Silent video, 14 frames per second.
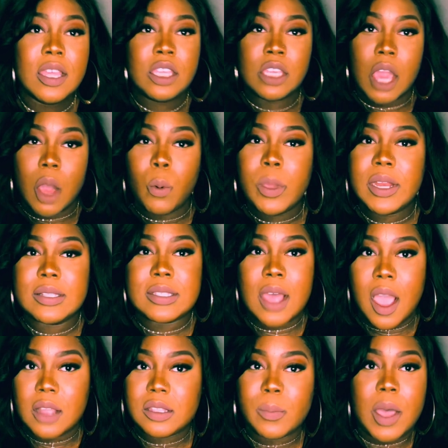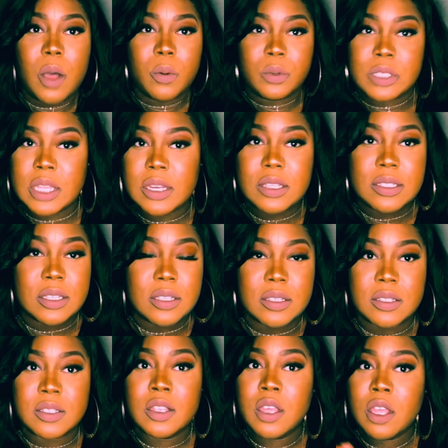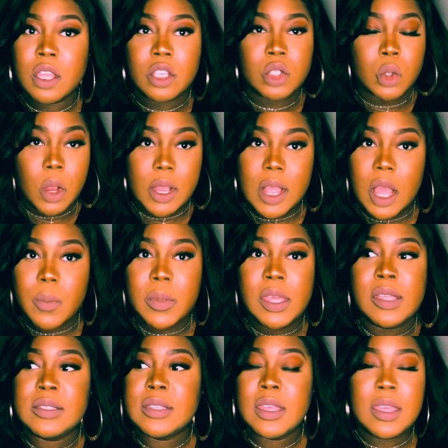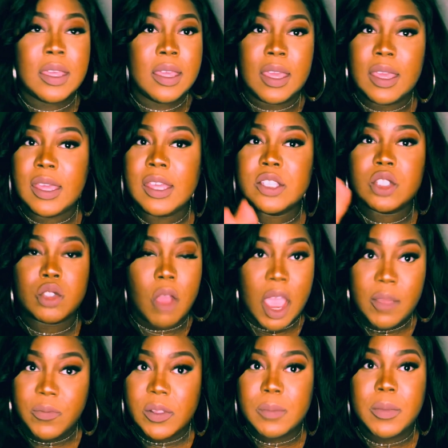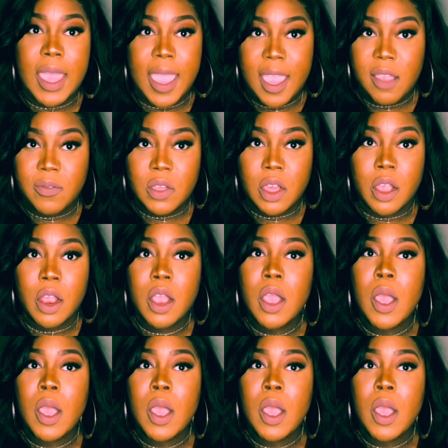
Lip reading: Y'all, we done talked about Dennis's shortcomings and his trifling behavior,